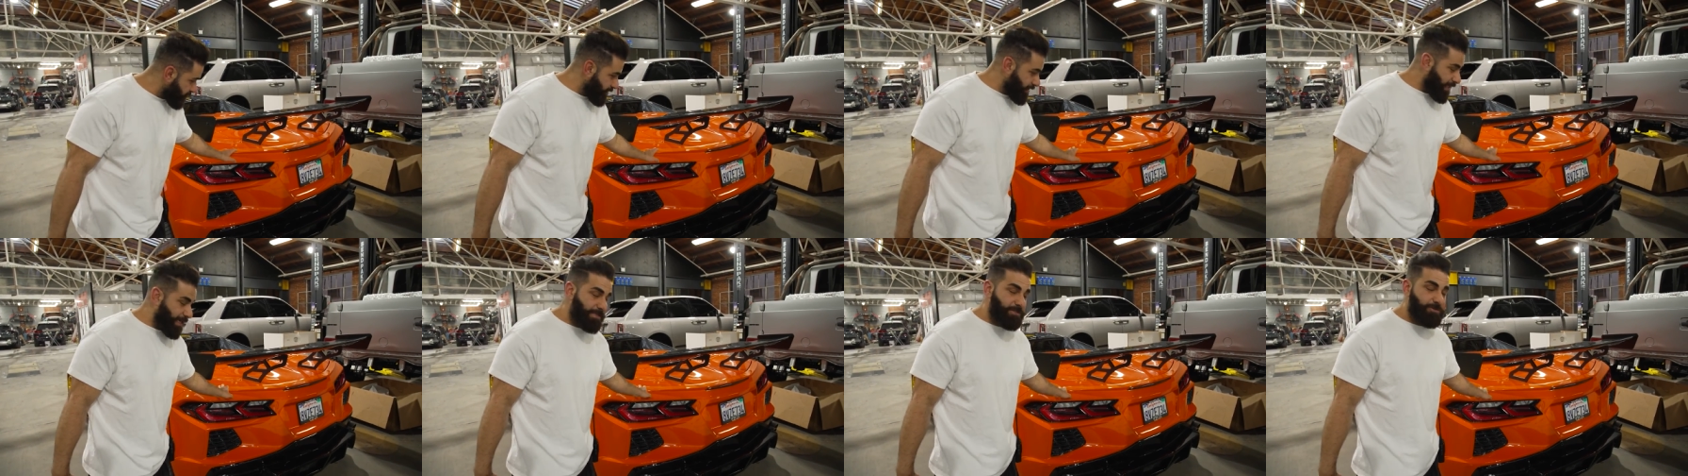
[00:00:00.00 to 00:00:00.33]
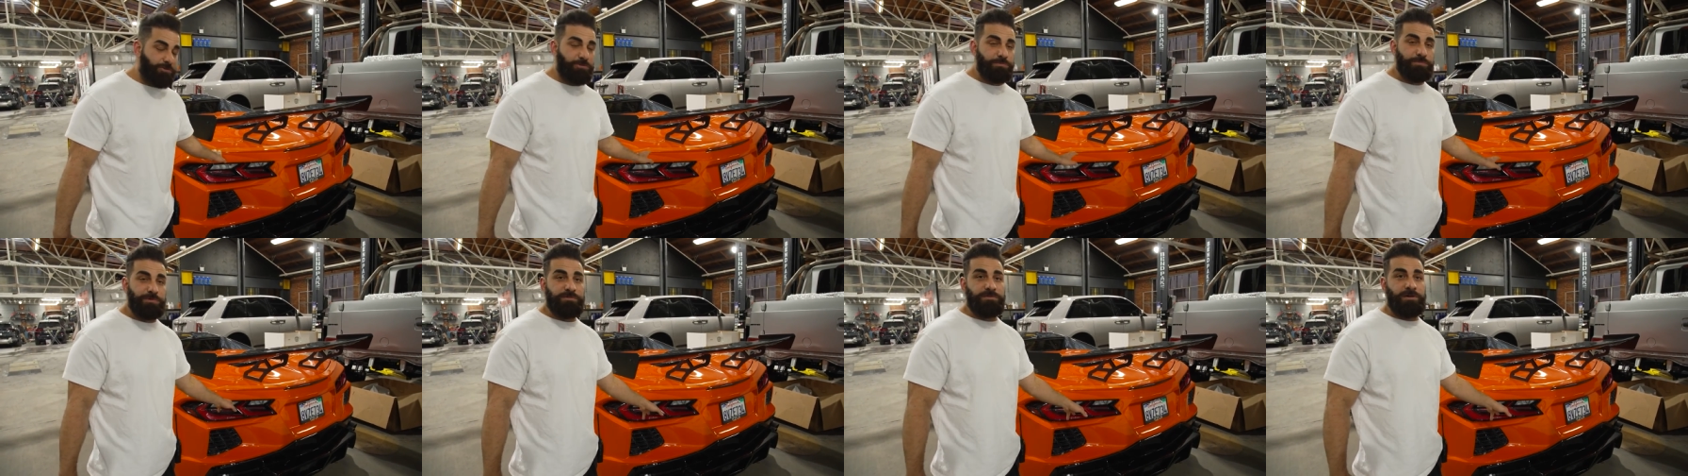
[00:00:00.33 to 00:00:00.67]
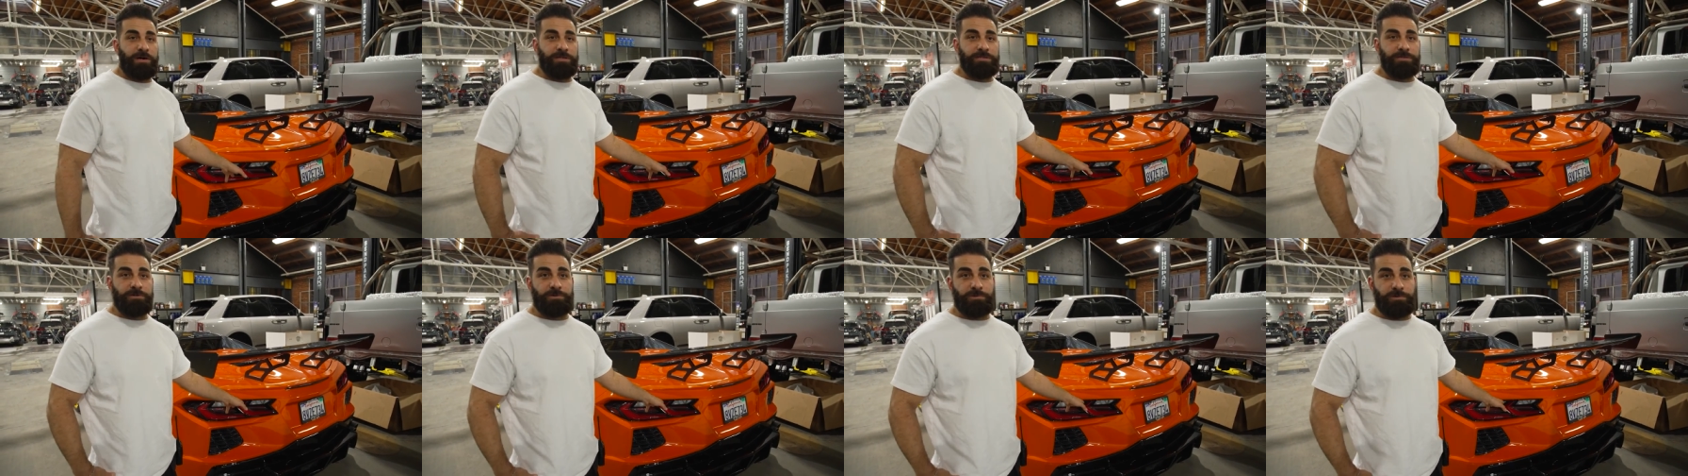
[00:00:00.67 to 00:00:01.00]
We had to remove
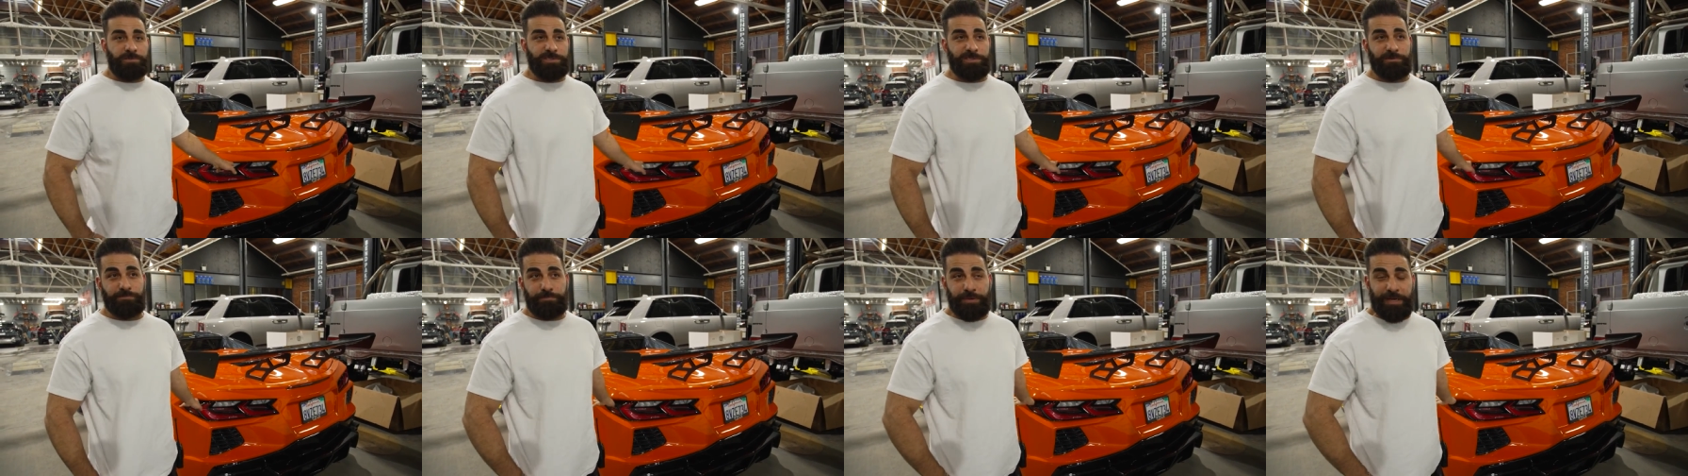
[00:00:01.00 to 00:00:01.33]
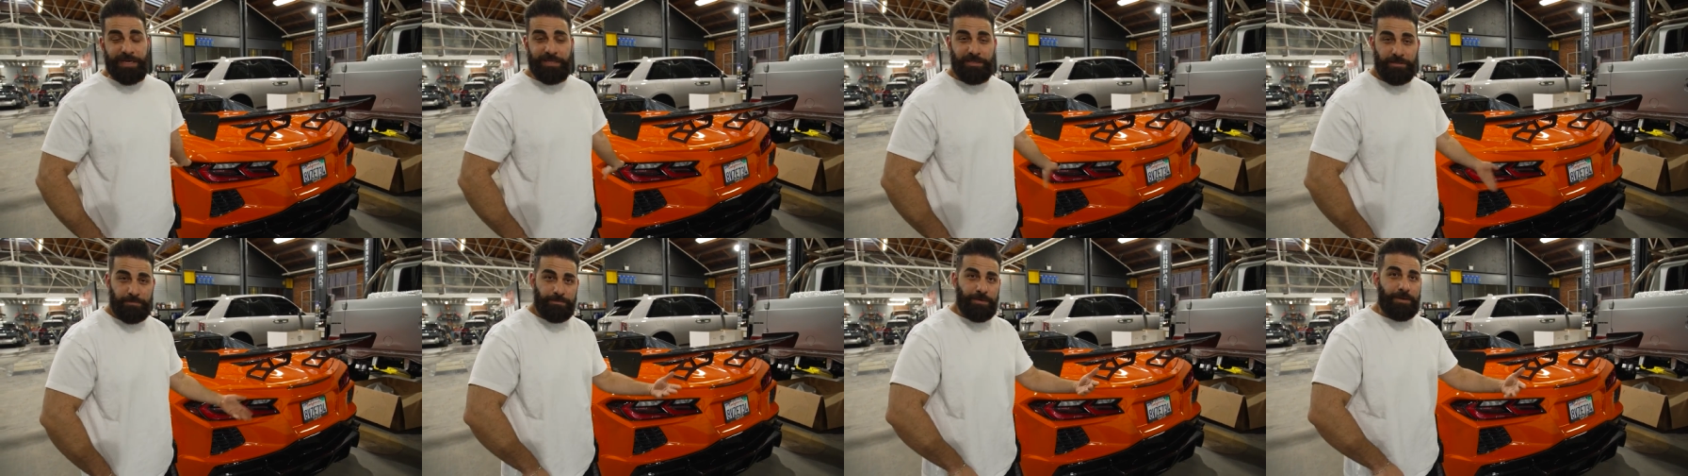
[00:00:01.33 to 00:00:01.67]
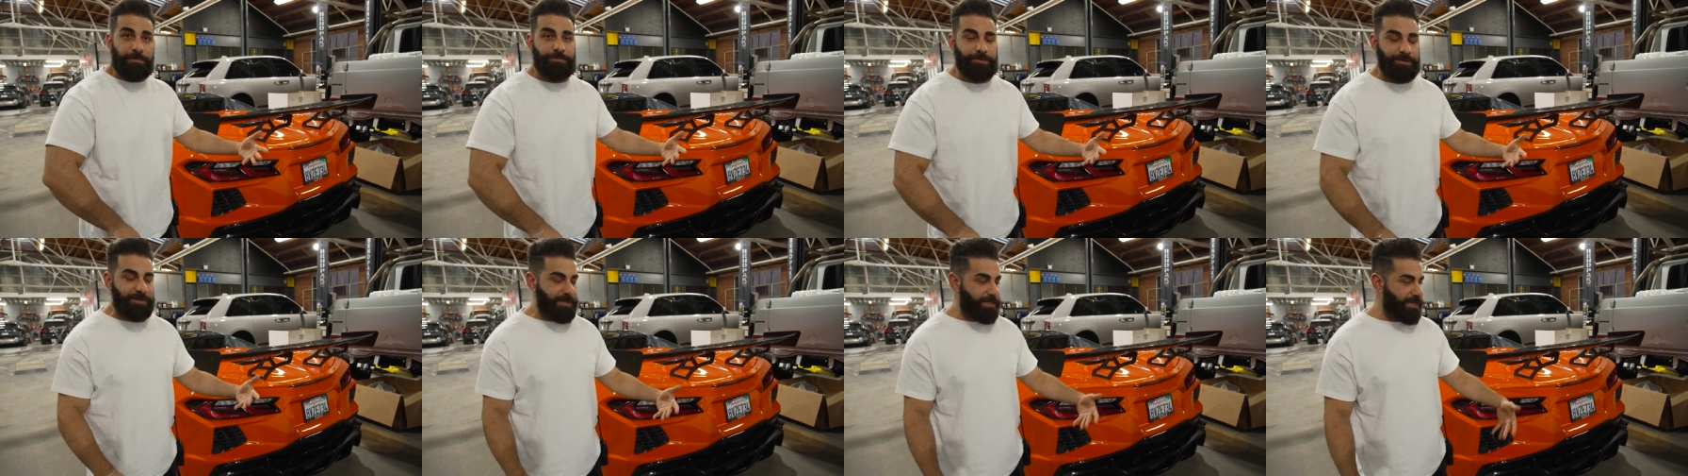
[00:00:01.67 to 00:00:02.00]
all the holes and paint the
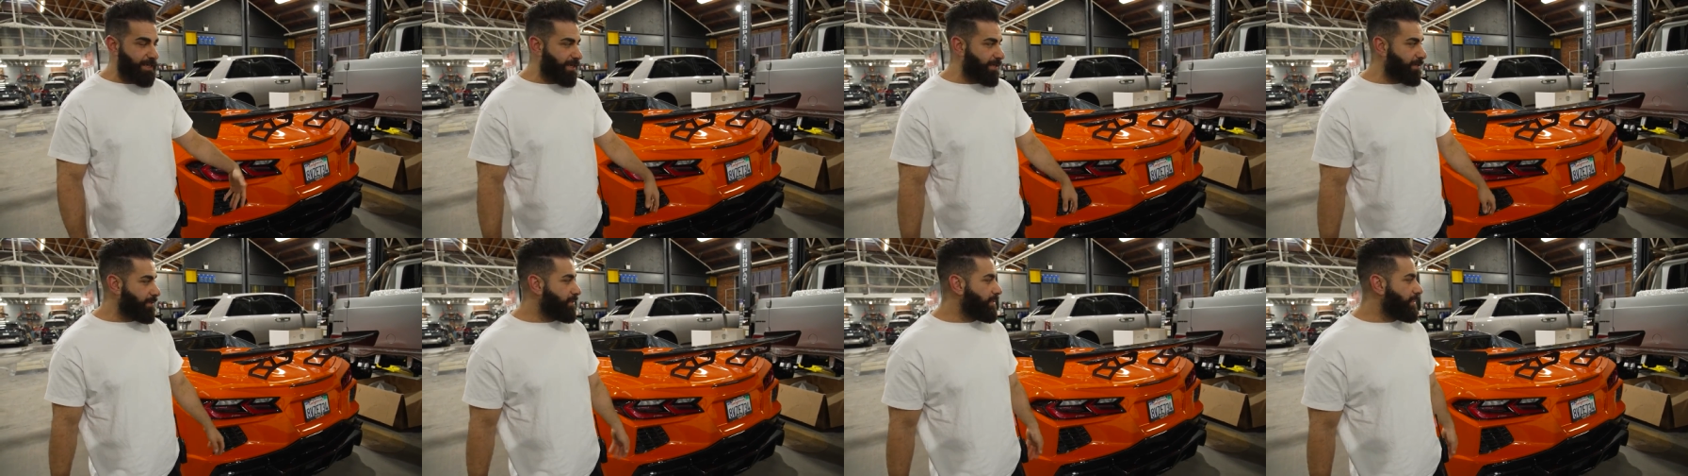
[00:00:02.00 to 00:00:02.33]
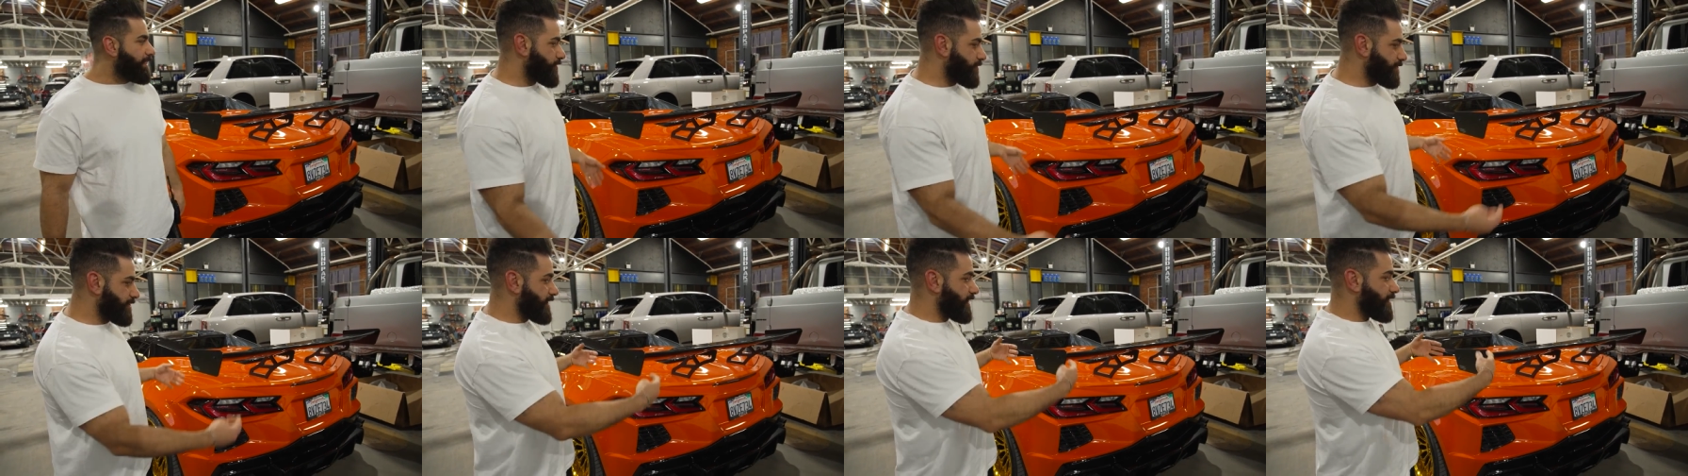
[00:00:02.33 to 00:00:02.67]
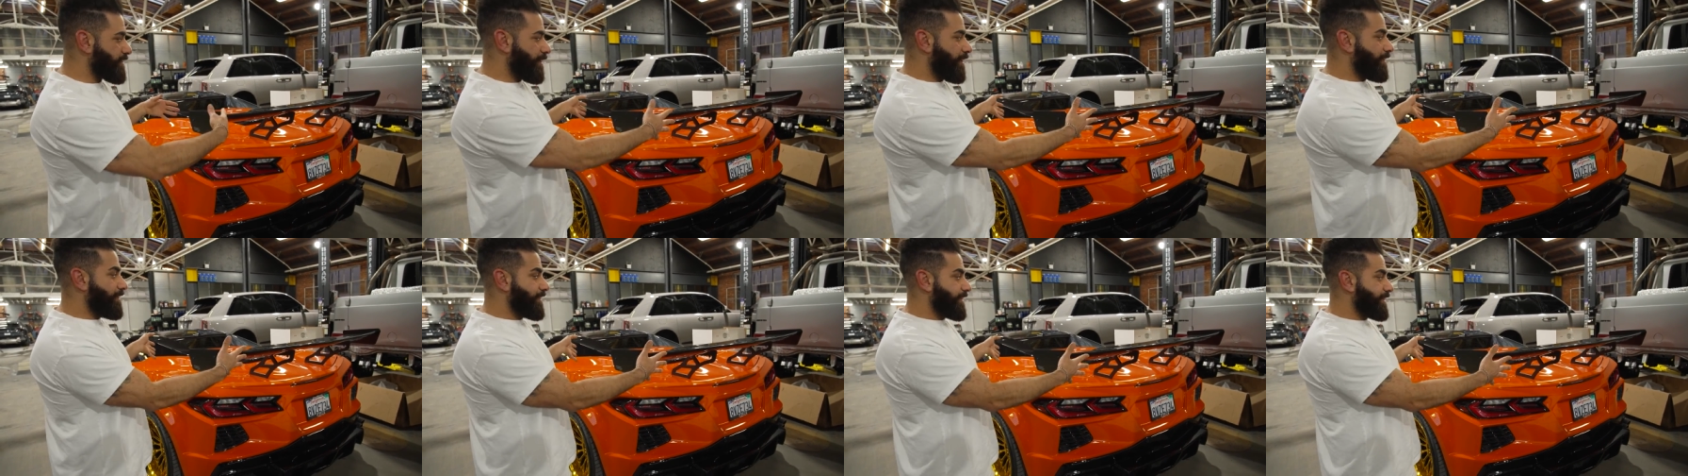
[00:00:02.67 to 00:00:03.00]
bumper again. So we did
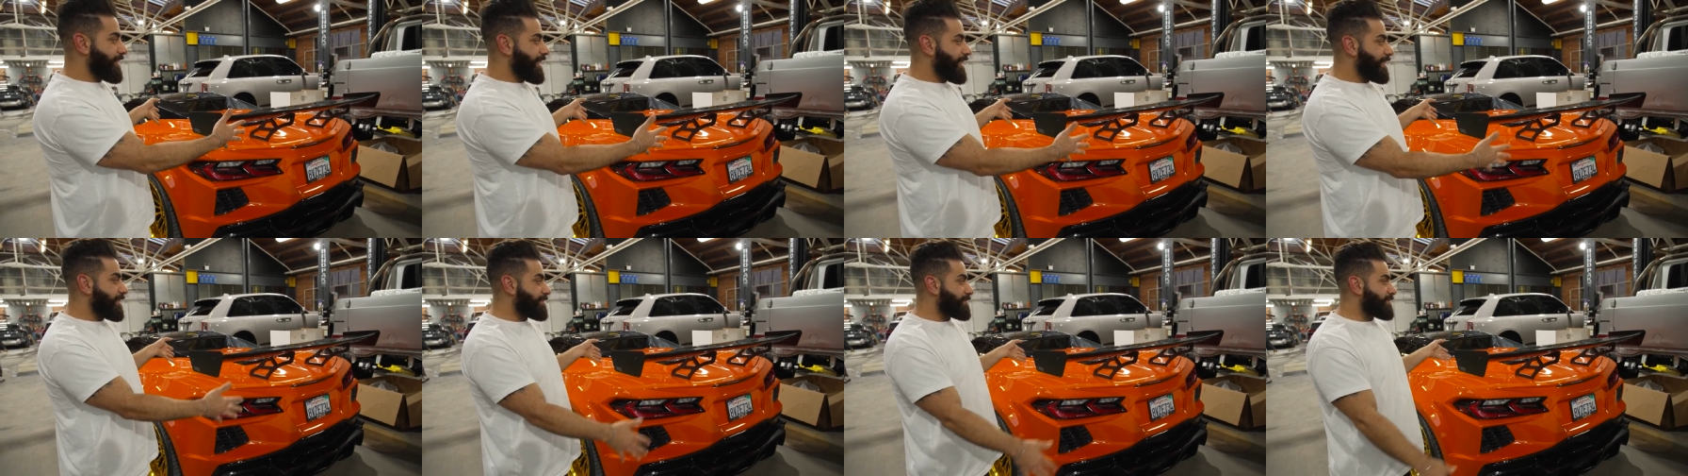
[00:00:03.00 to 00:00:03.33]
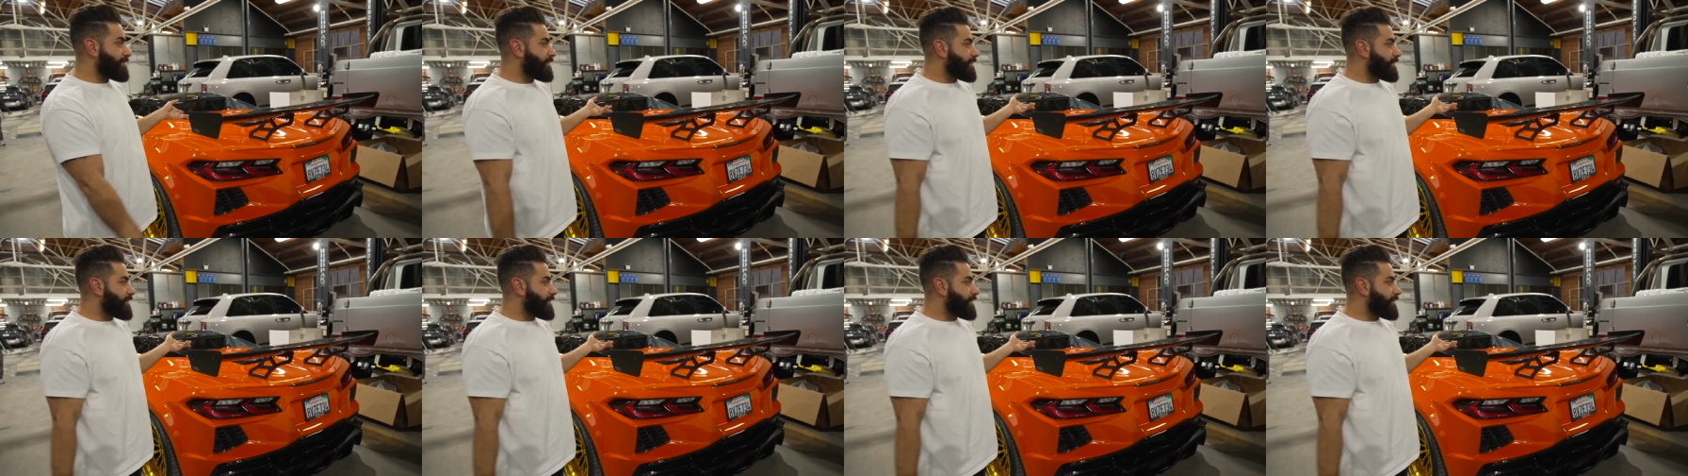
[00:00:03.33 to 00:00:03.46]
all of that,